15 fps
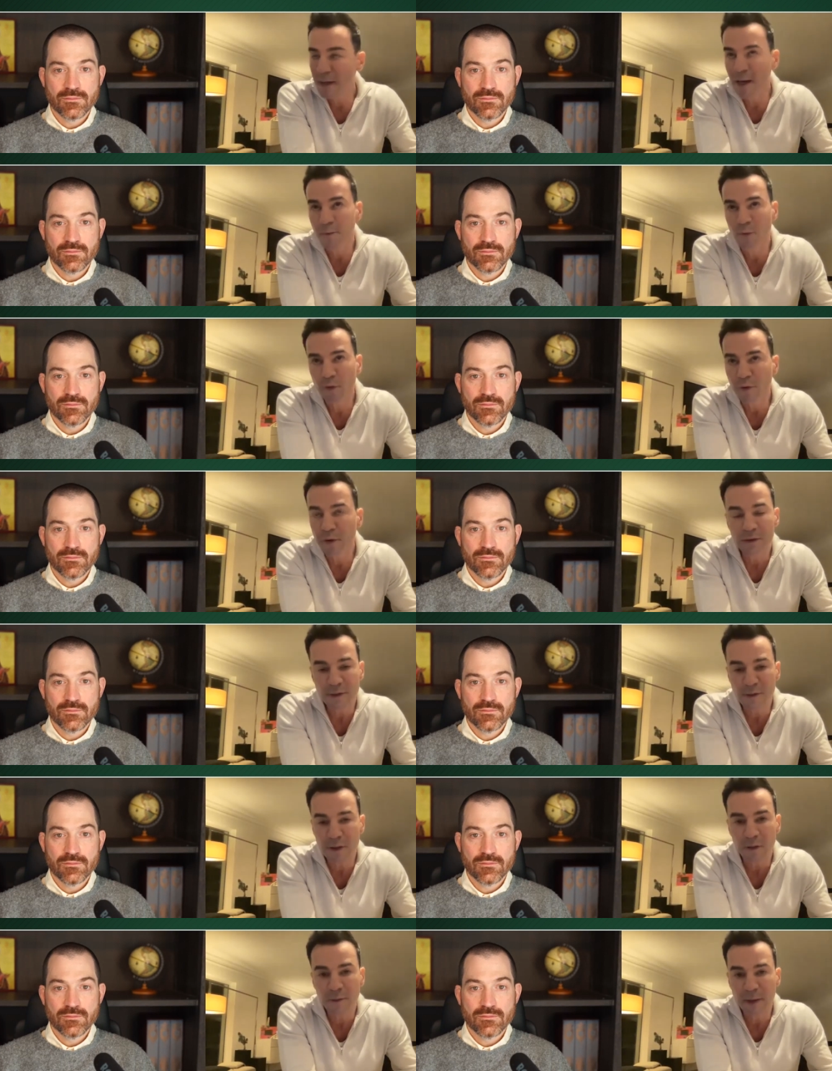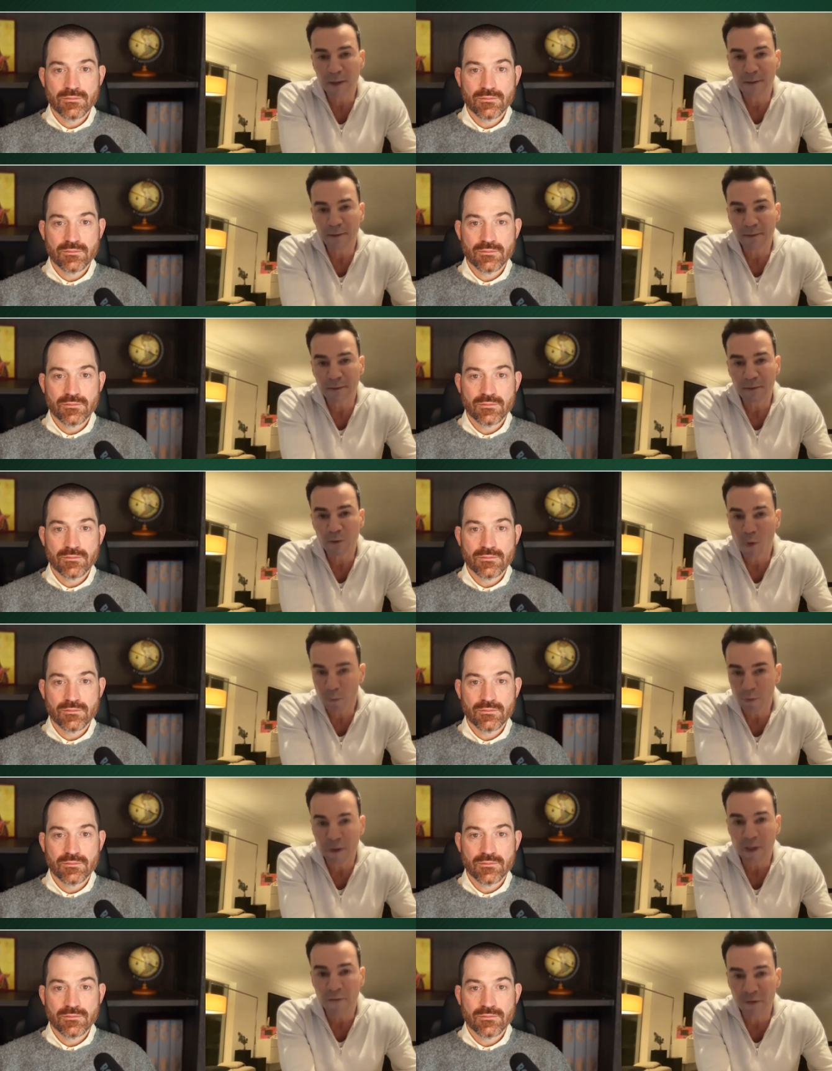Speaker 1: are more concerned about
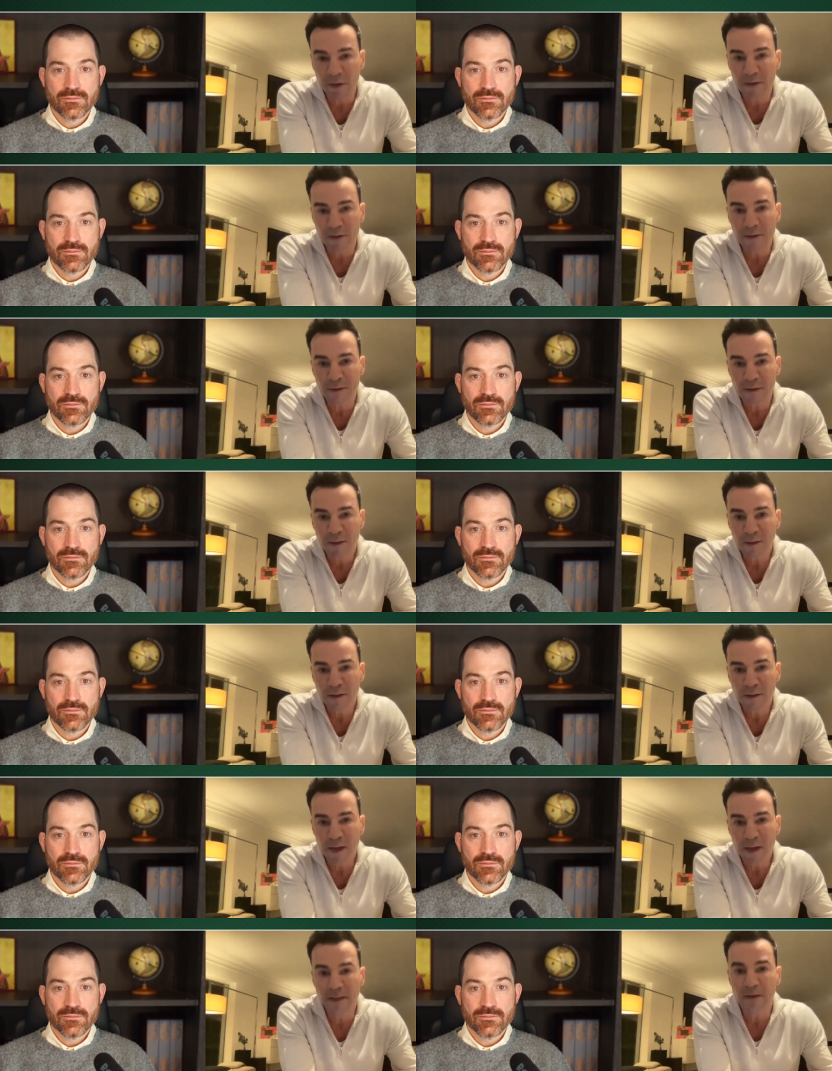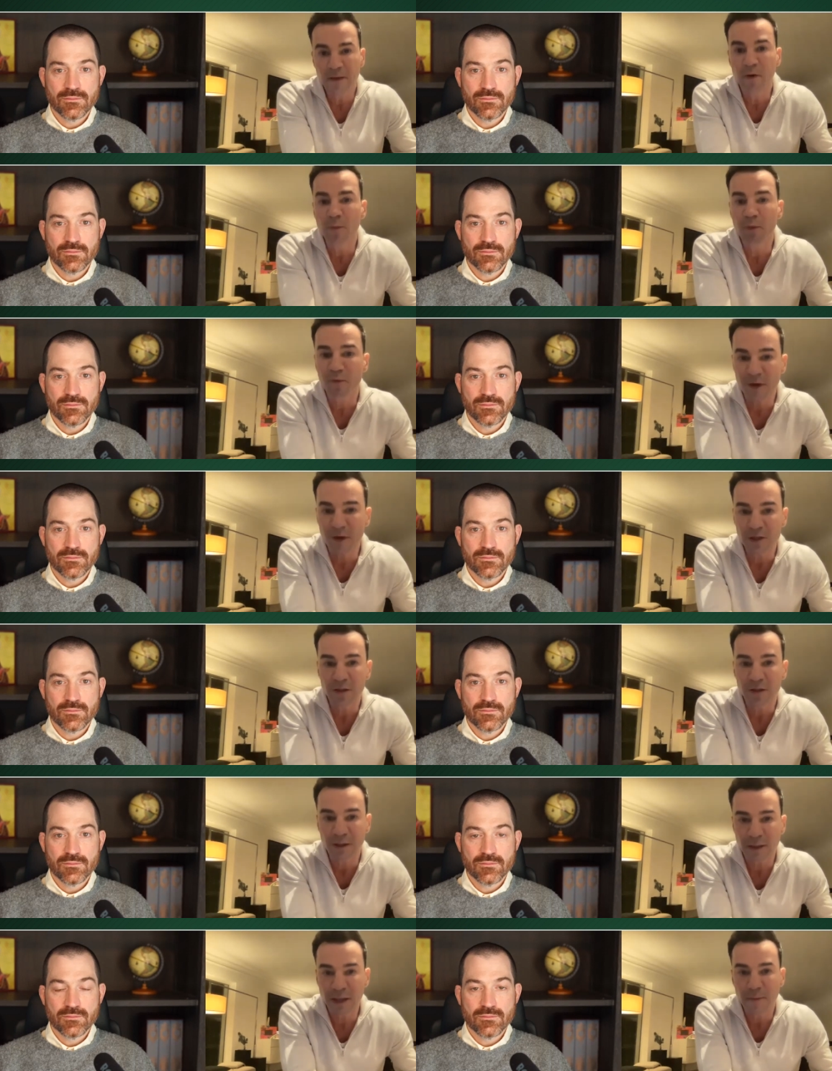corporate governance and their own
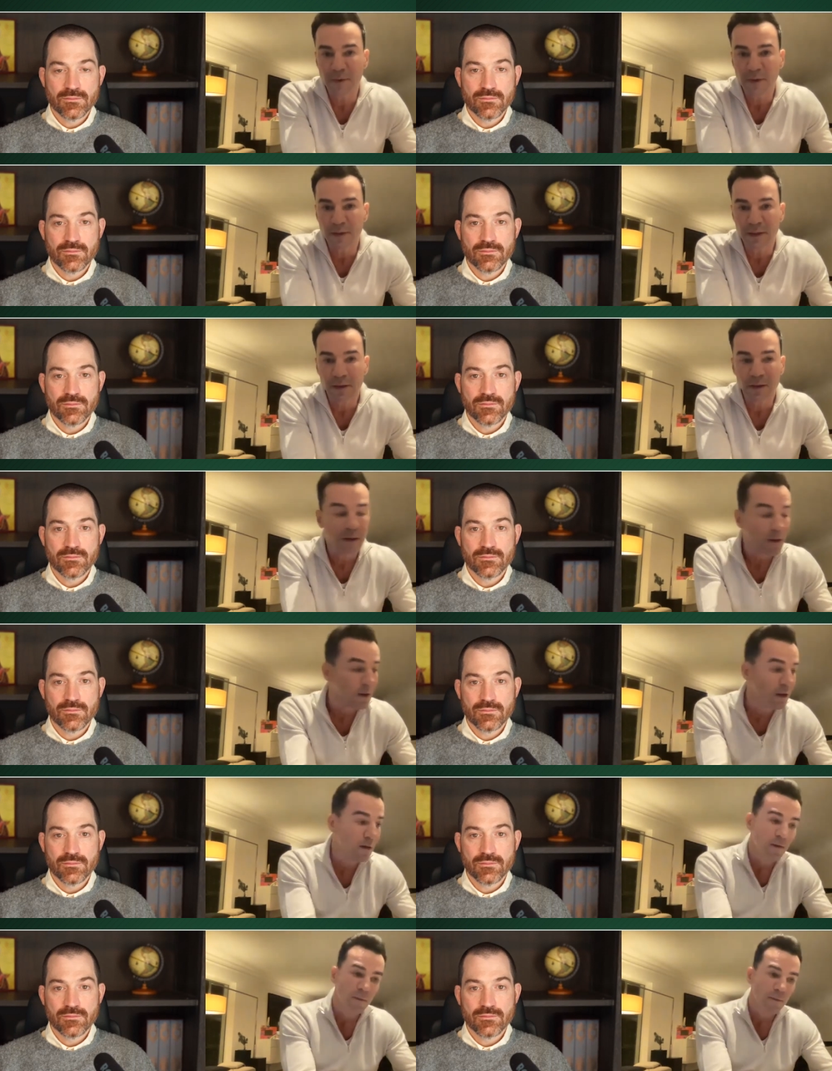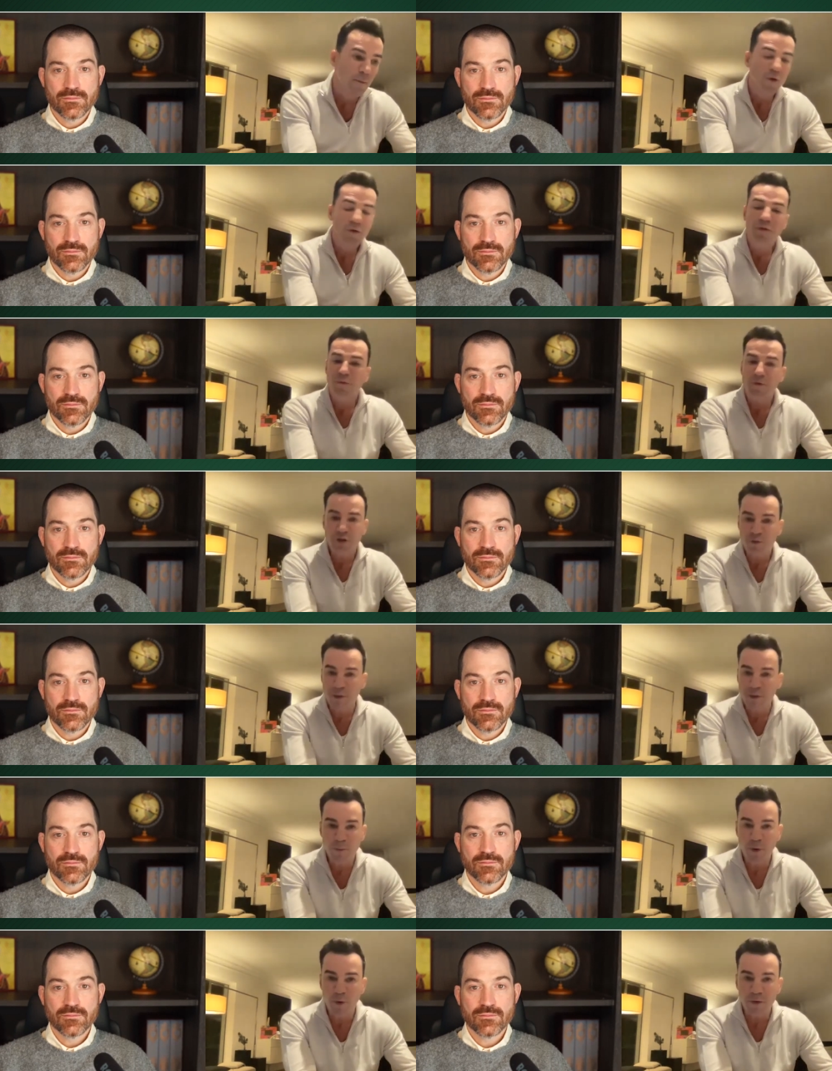professional indemnity, both of which
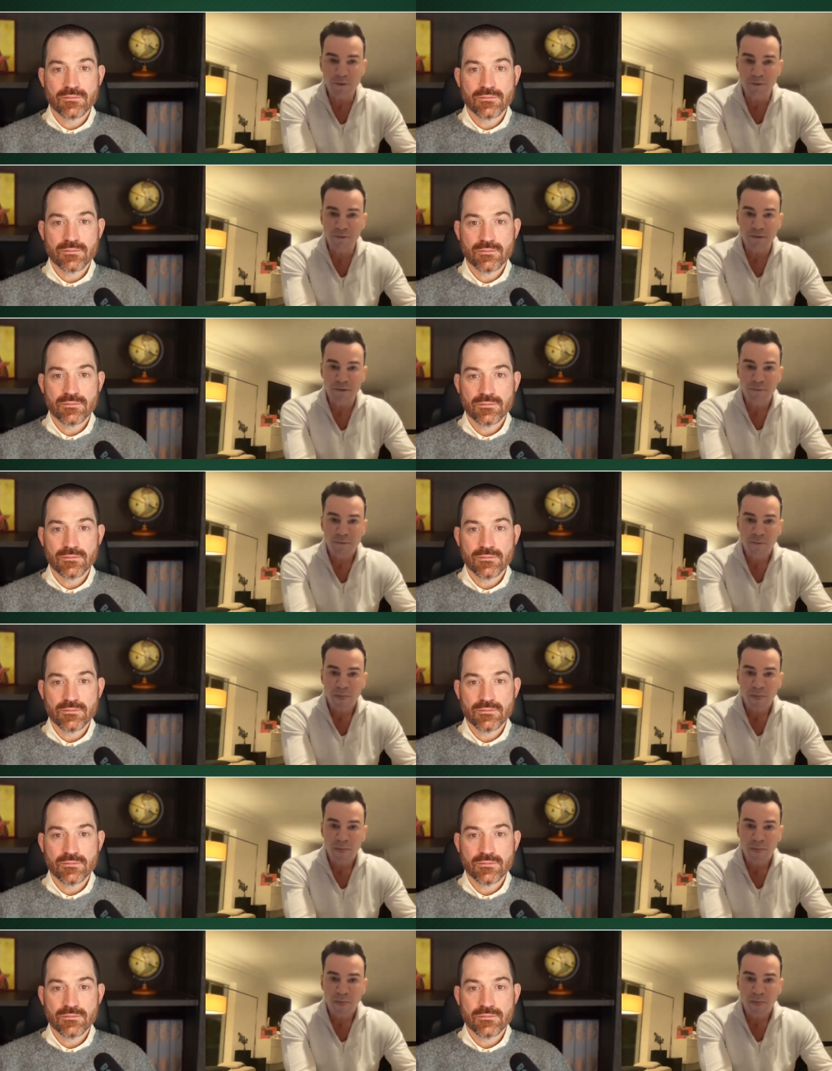are important,